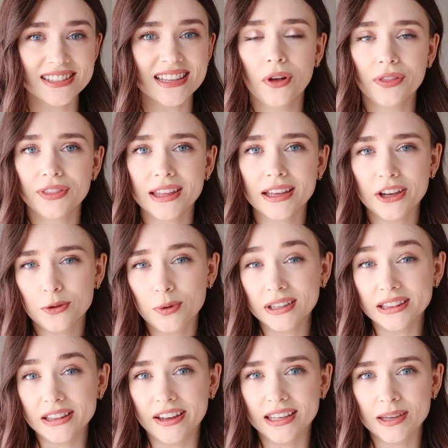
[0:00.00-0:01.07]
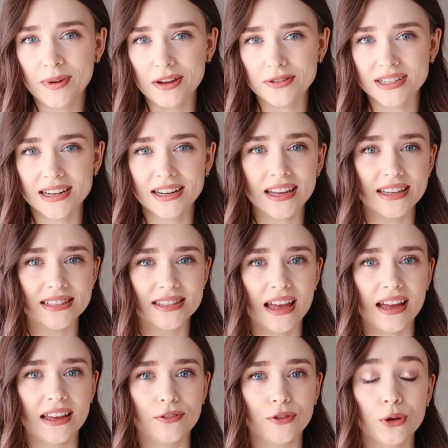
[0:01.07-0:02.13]
One thing I quite like about it is
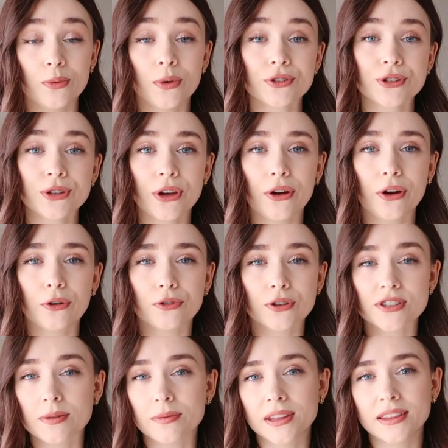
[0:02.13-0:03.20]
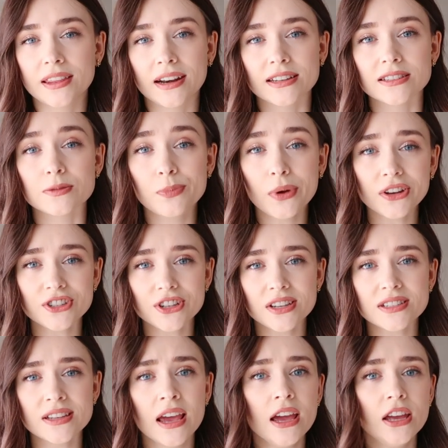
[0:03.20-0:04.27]
that if you want to go for something that is
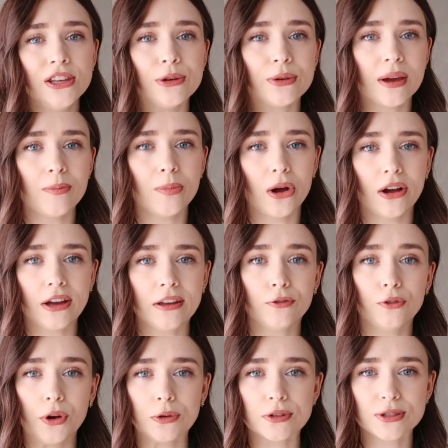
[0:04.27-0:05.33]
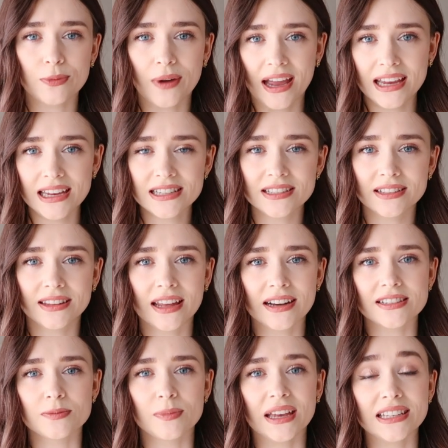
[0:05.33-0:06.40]
budget, you can buy faux suede that
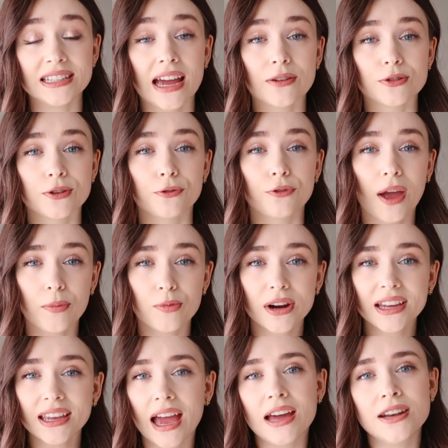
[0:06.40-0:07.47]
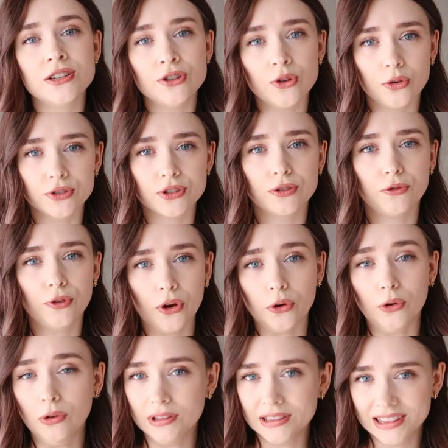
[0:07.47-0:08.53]
is made out of fabric and not
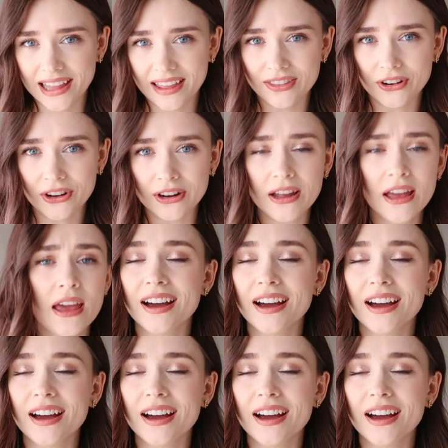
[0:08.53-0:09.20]
faux leather.